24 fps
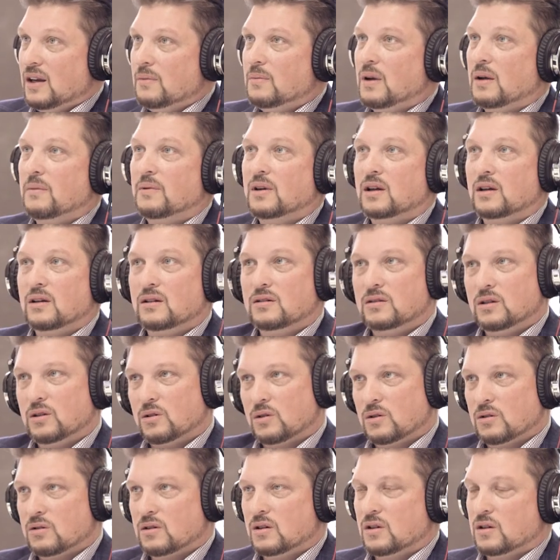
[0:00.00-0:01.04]
maybe
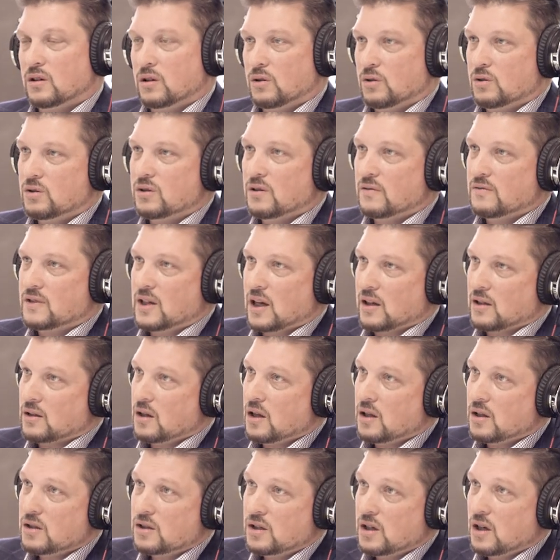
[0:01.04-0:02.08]
your the use of
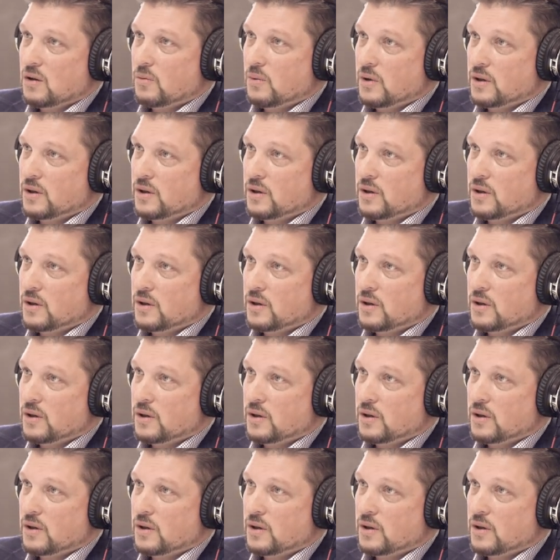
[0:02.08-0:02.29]
technology and